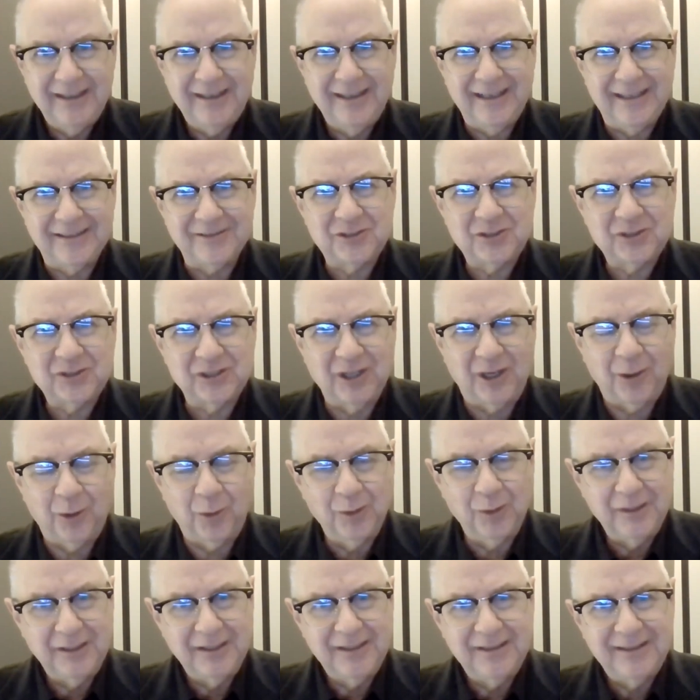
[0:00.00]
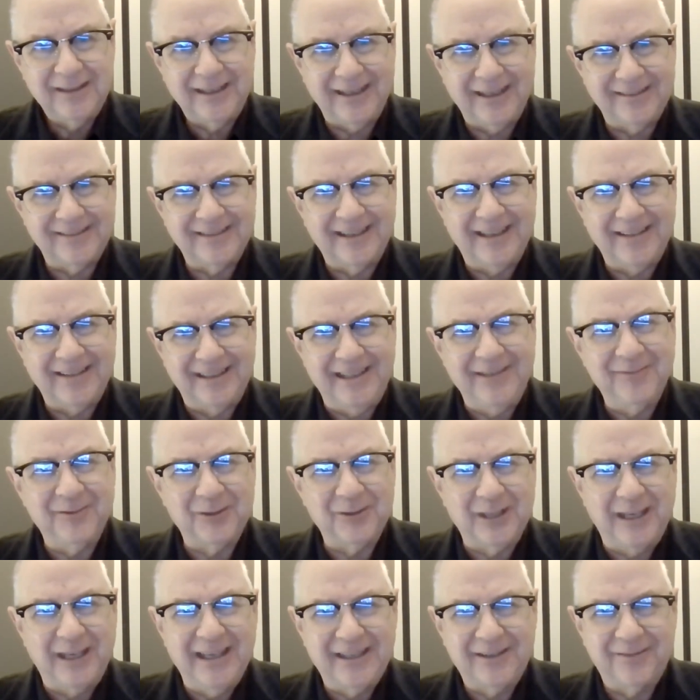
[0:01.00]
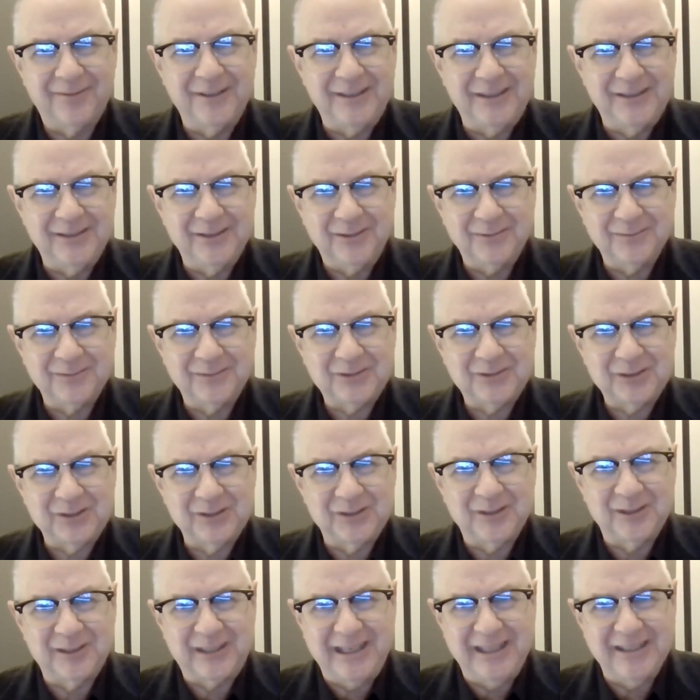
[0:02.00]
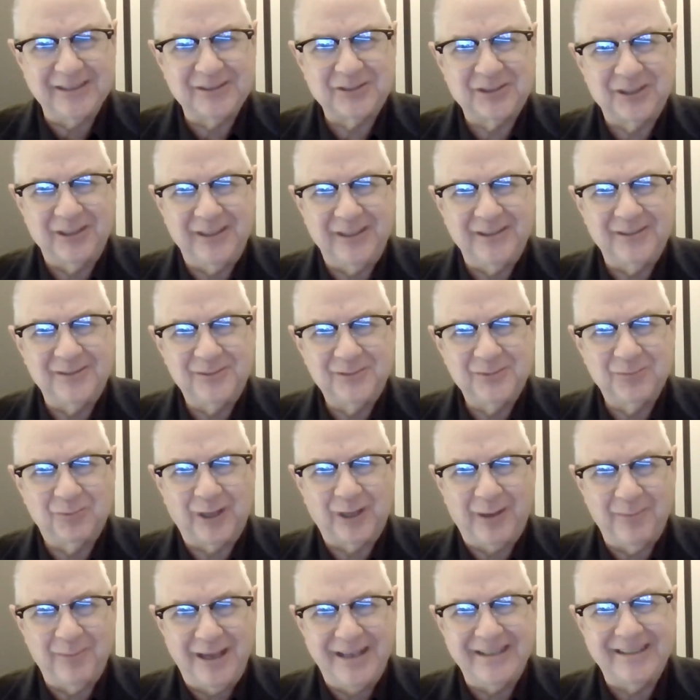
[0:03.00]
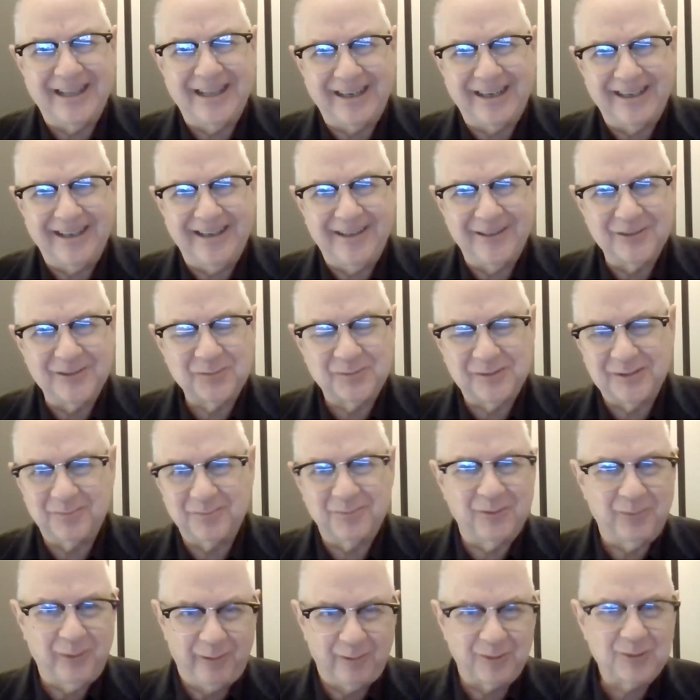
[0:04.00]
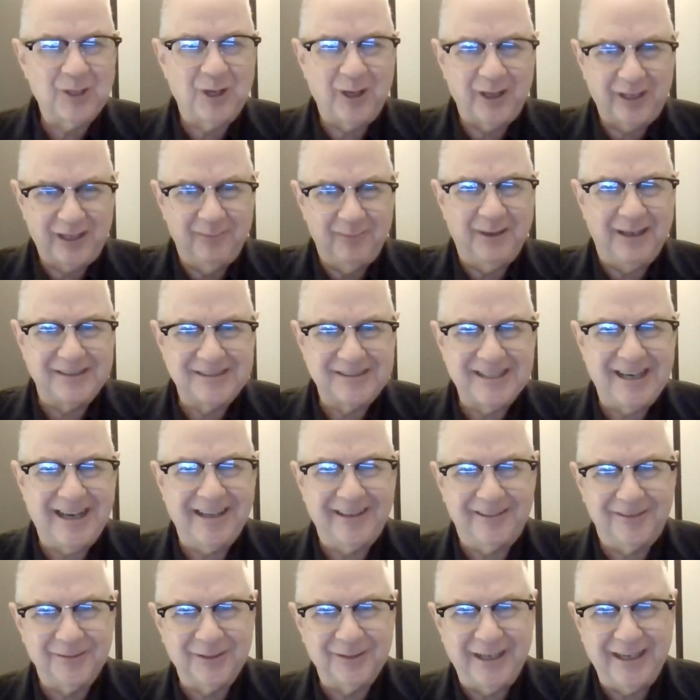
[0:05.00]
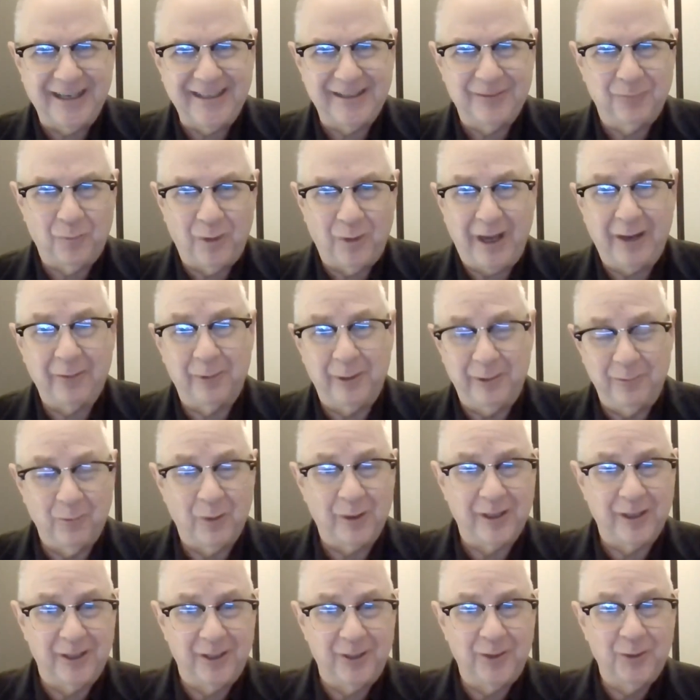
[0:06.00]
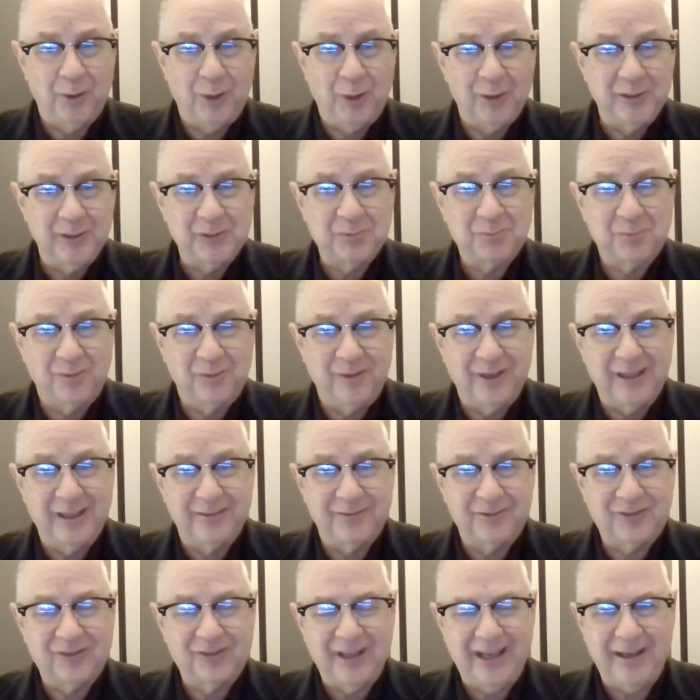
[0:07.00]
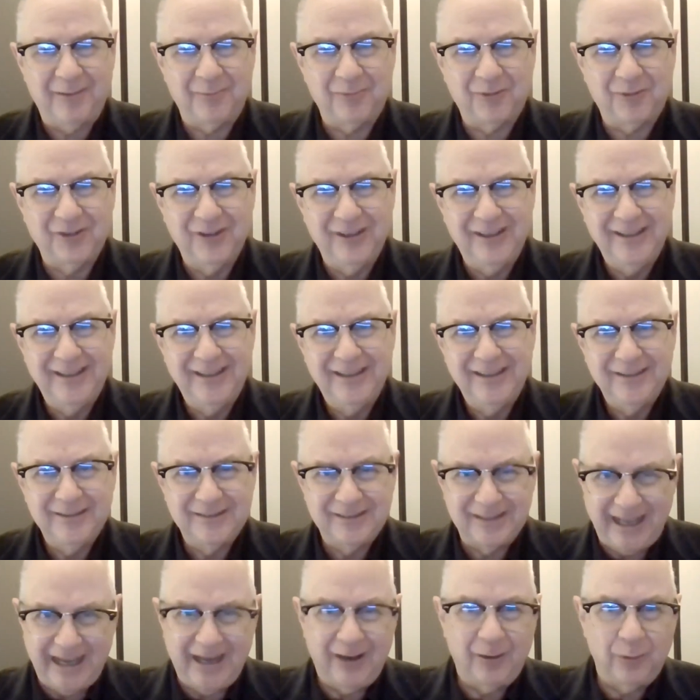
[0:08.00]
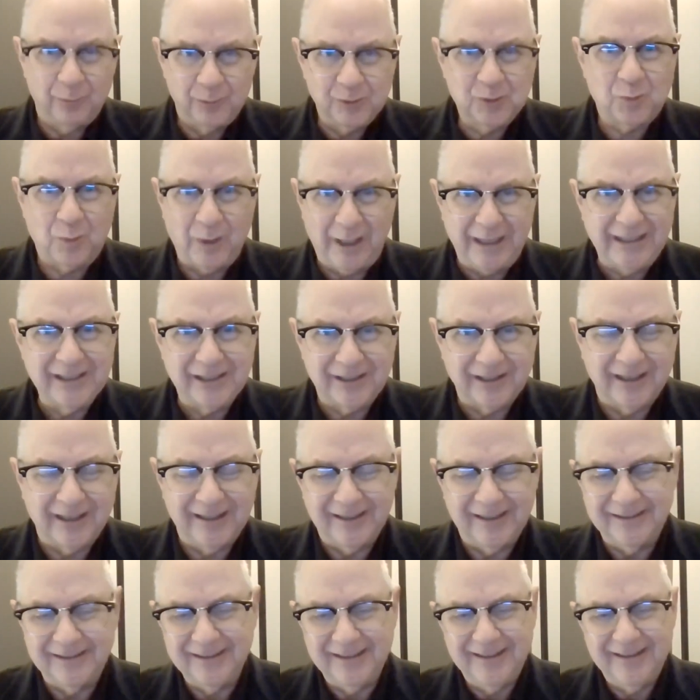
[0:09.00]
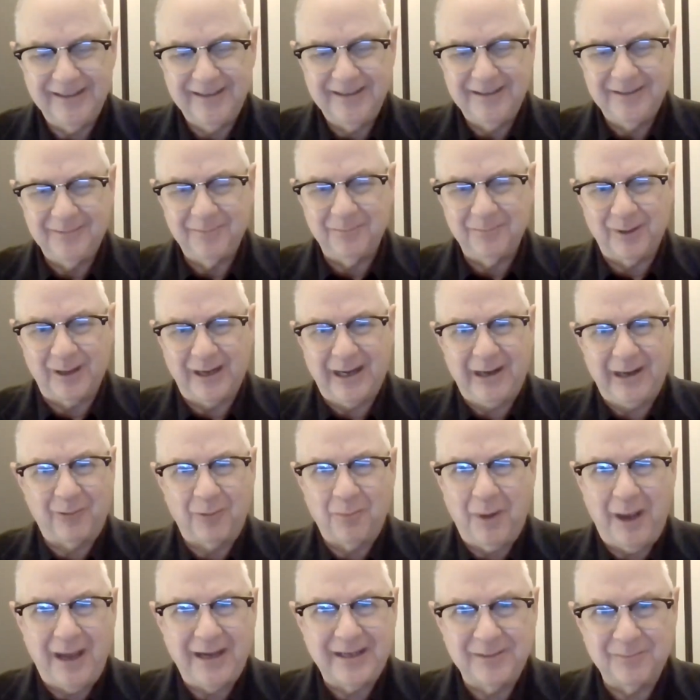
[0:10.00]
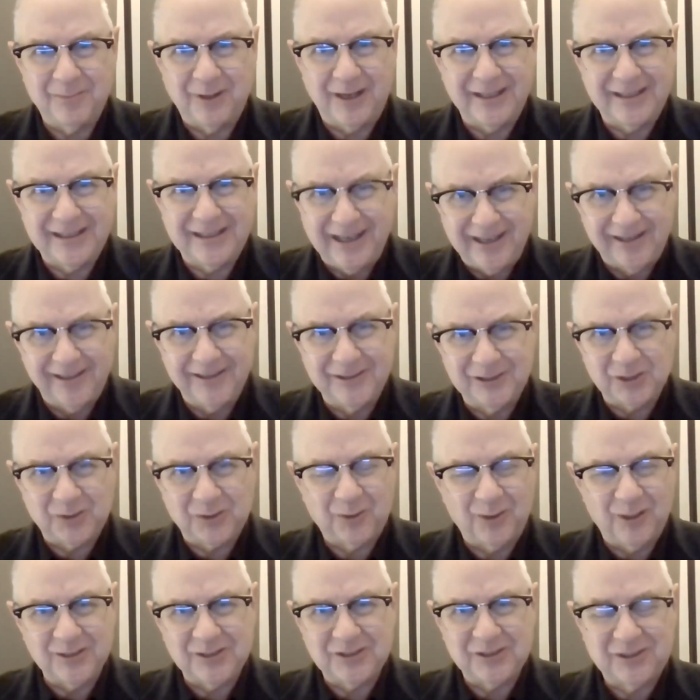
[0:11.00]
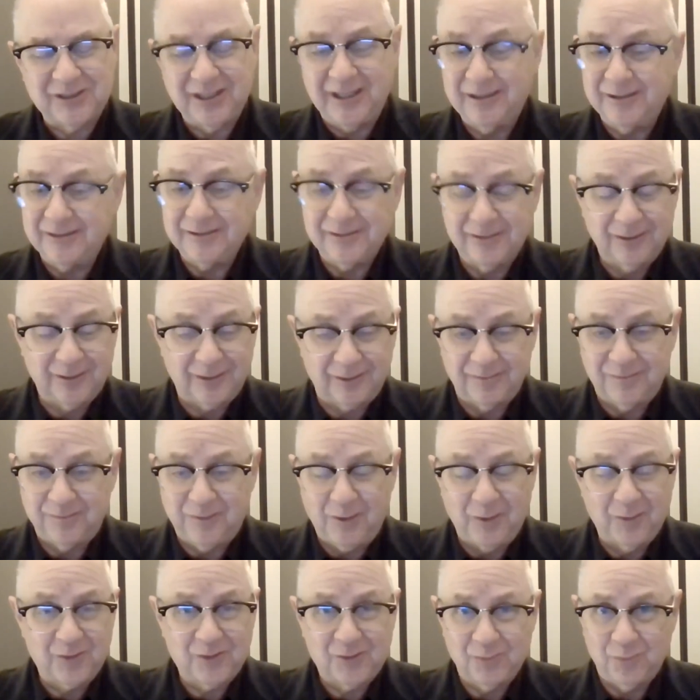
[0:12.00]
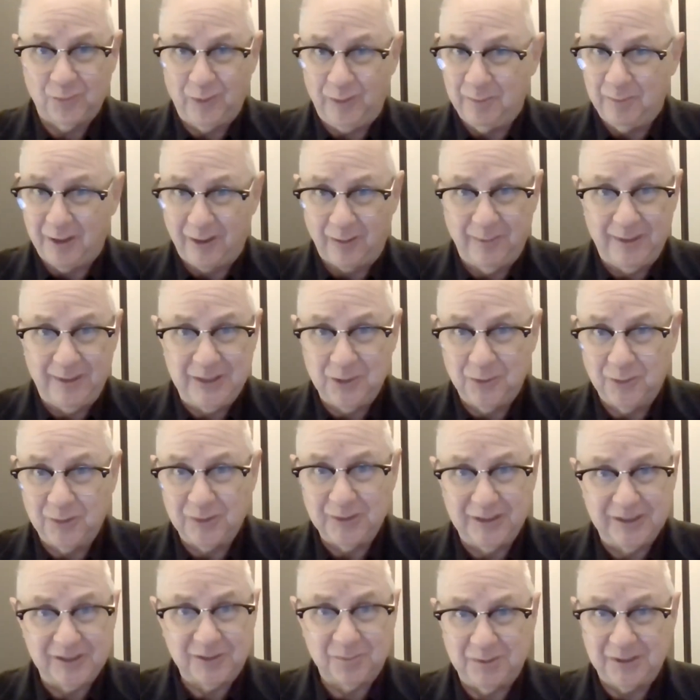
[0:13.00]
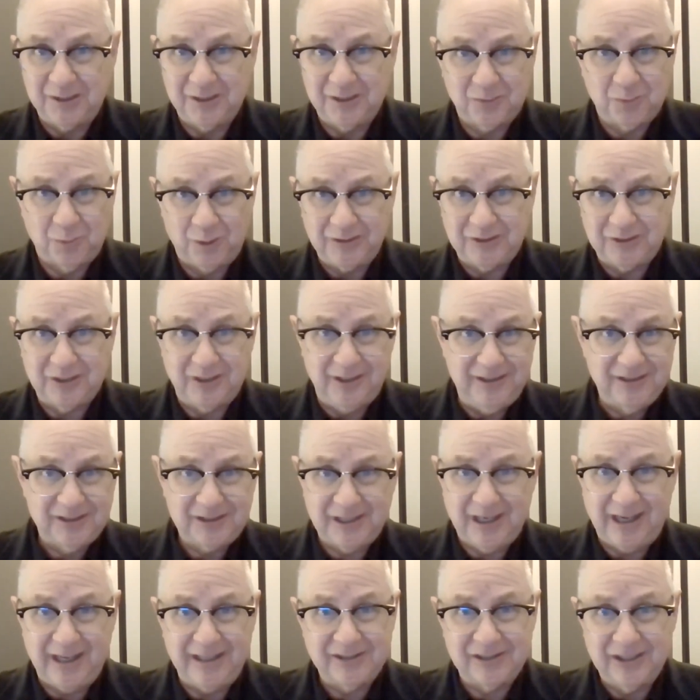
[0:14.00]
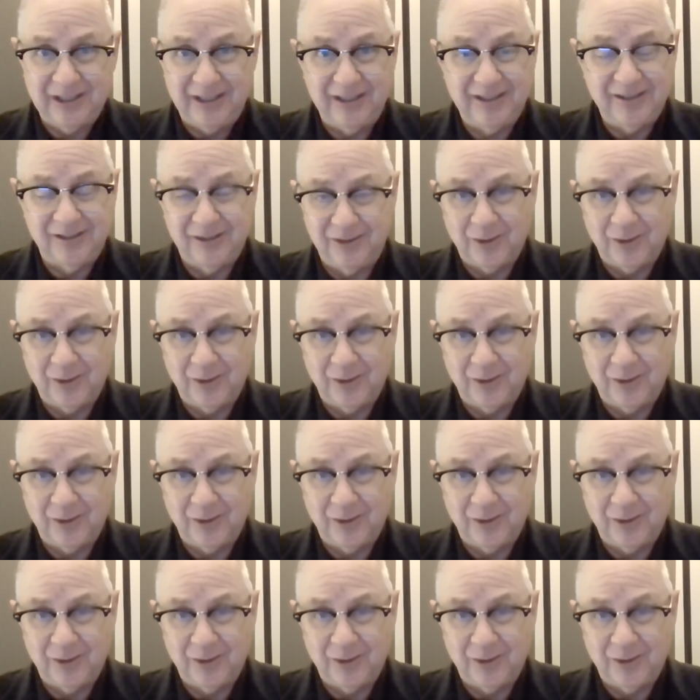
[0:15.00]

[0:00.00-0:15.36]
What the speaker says: And so, and even the head of the Kansas City, when I made that announcement, we were talking about Title IX and why we wanted to do all these preventive steps. Now it was regulated. But I reminded my colleagues across the state, look, folks, we better be doing this, because once these guys get into